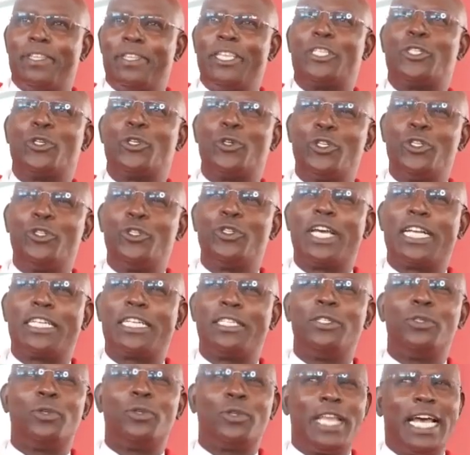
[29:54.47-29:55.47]
They told you
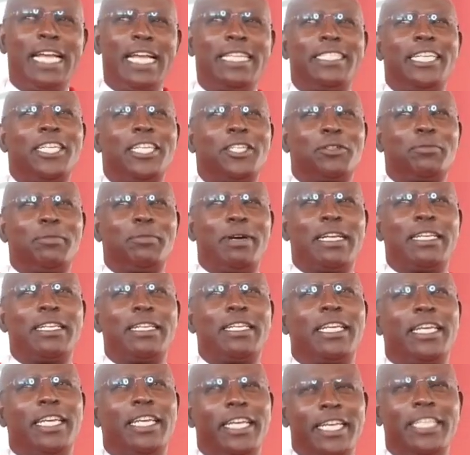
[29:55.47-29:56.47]
that, you know, that
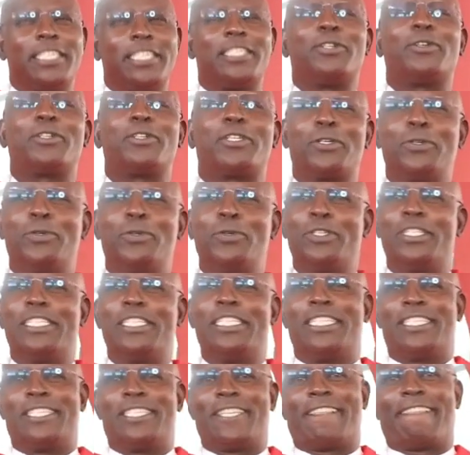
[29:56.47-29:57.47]
gentleman is not
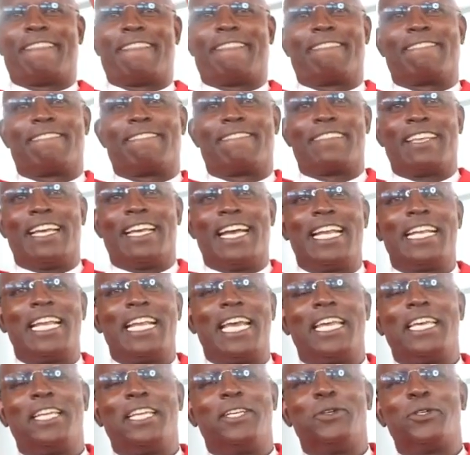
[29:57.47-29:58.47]
good.
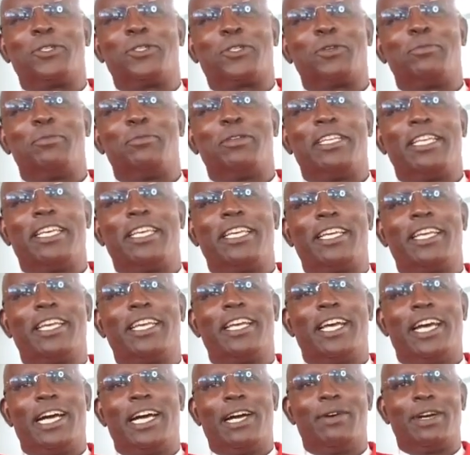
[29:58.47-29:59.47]
And I know so many
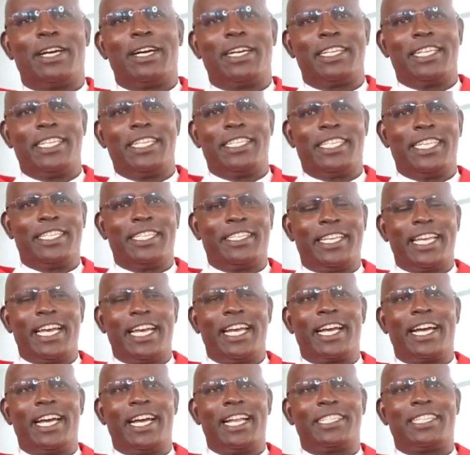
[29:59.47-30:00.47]
our gracious
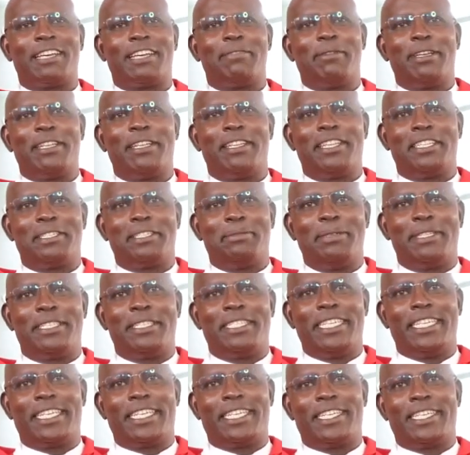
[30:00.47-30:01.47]
young girls have made this
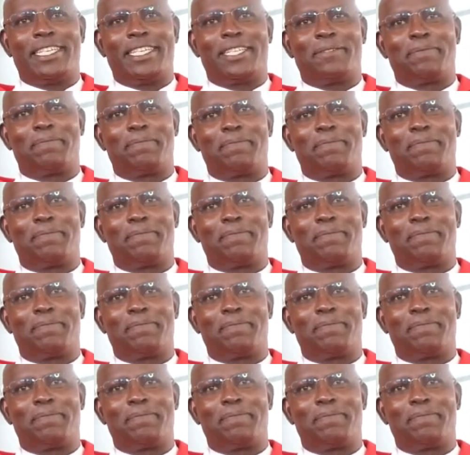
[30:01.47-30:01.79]
mistake.